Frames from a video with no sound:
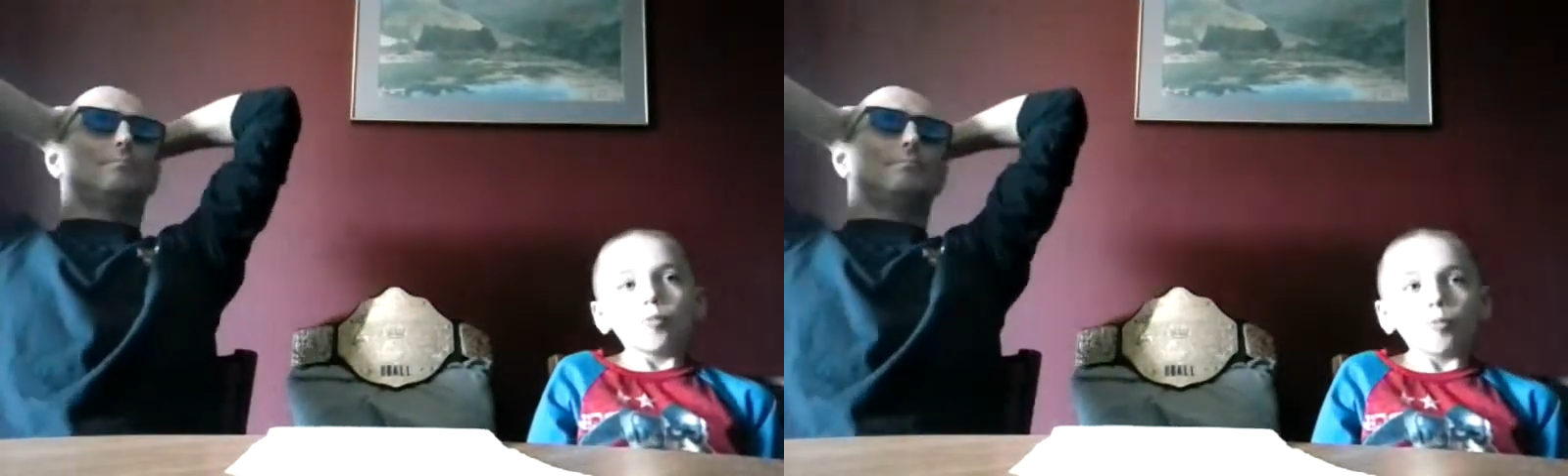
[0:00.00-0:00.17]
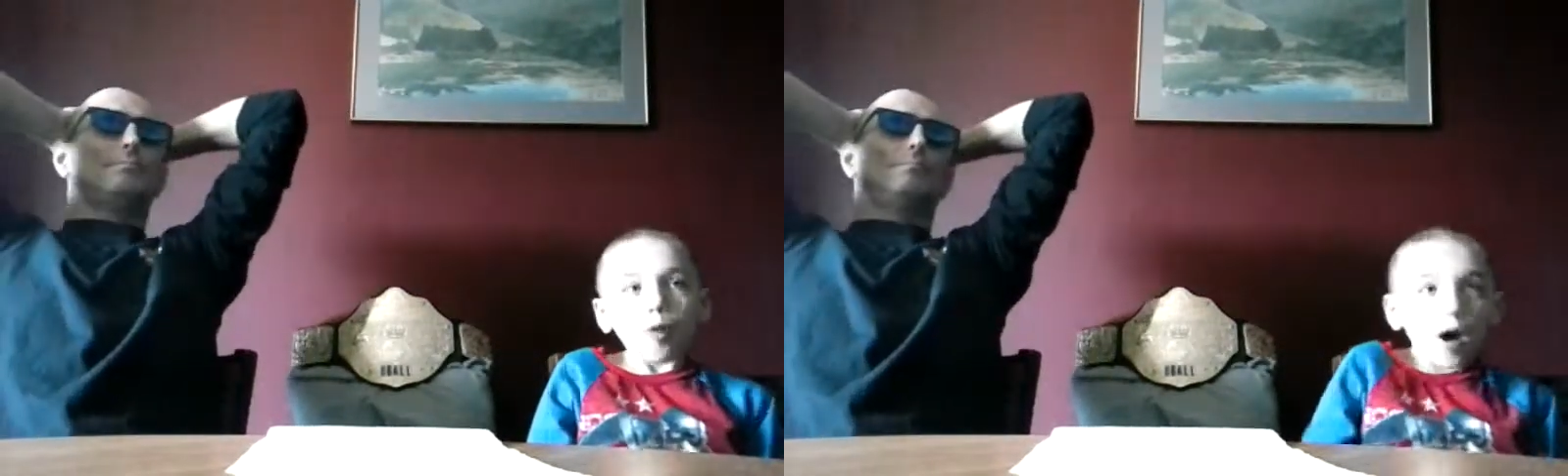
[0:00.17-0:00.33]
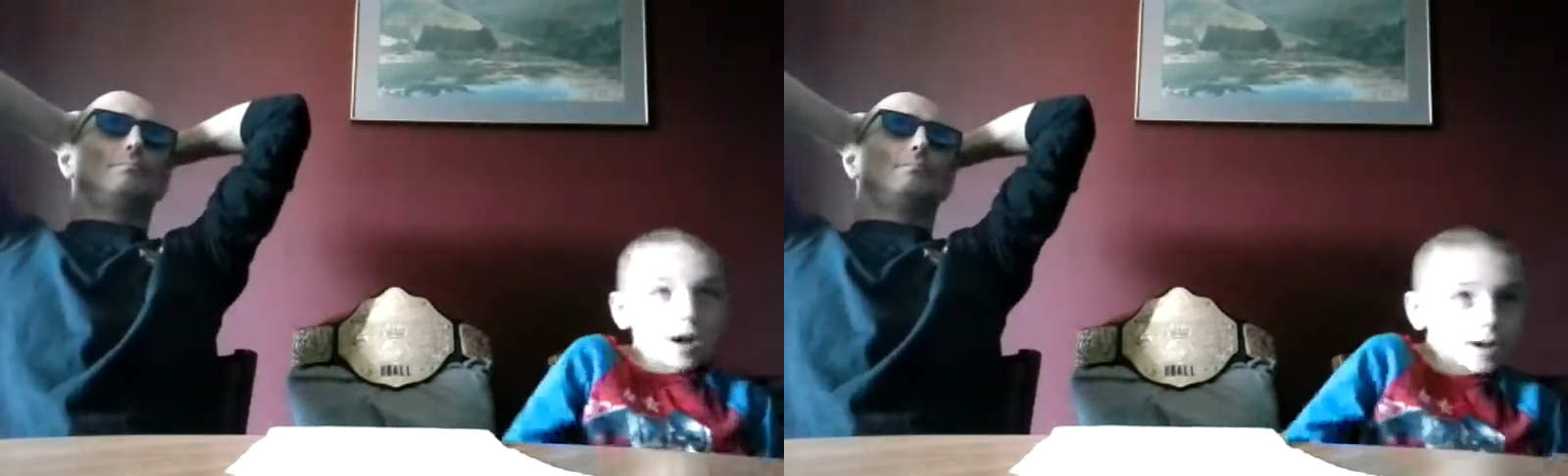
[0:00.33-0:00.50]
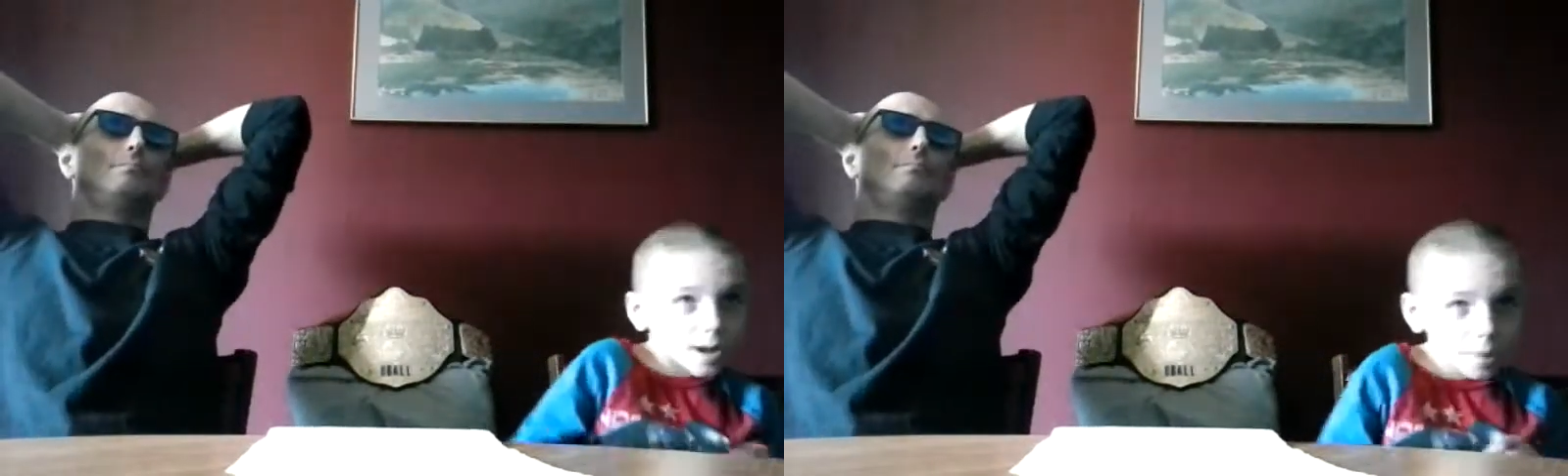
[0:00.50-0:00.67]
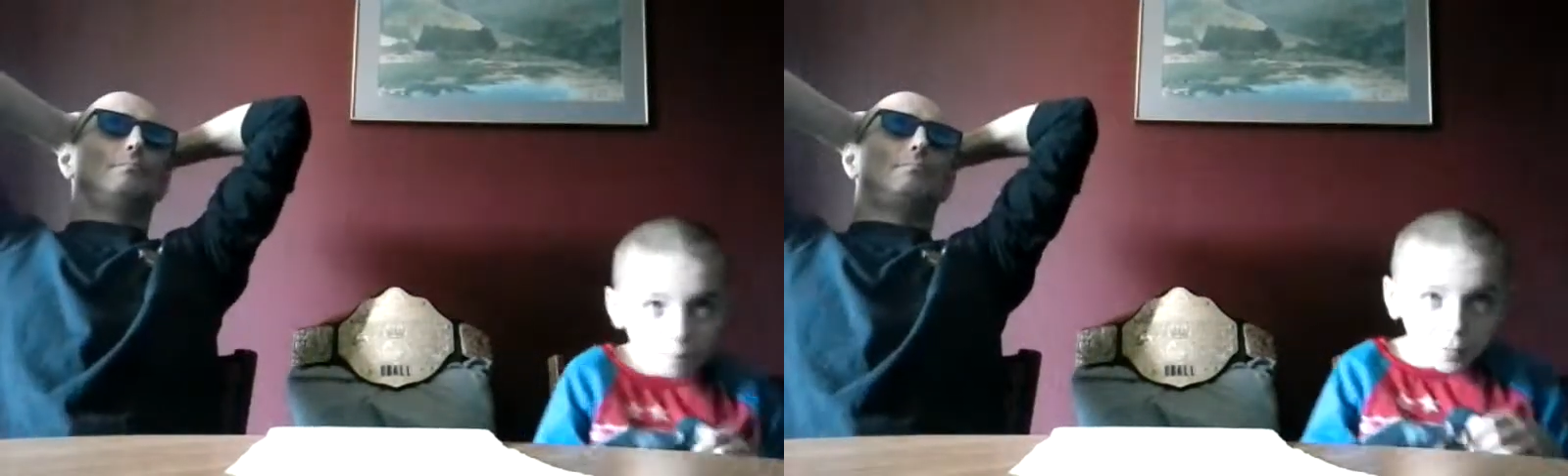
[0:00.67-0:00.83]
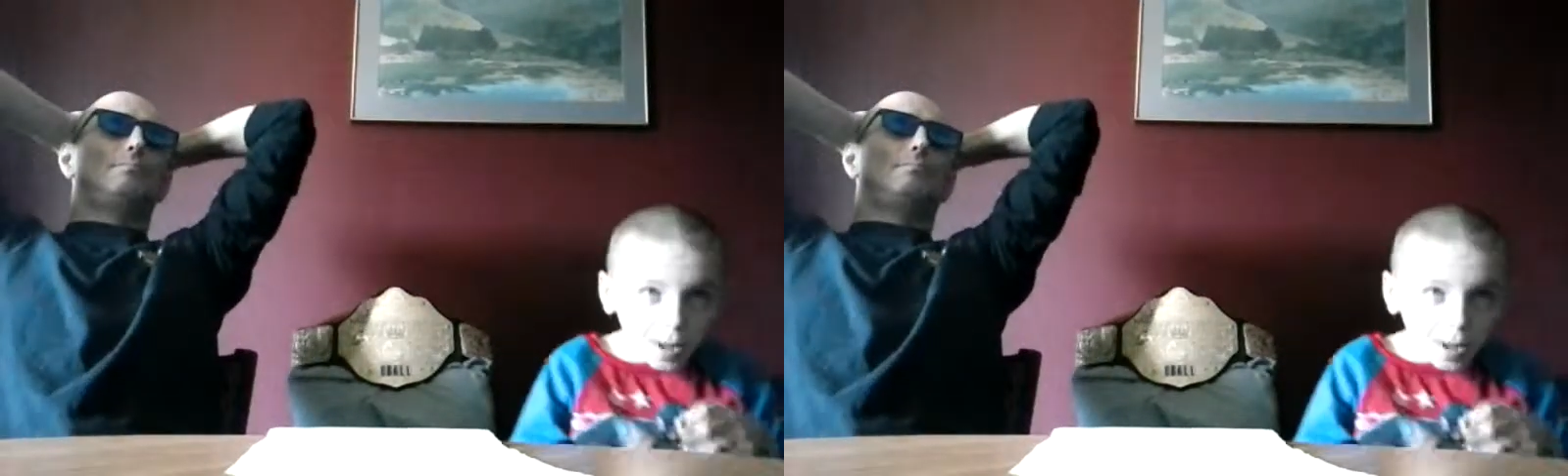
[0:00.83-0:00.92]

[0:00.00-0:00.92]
walk up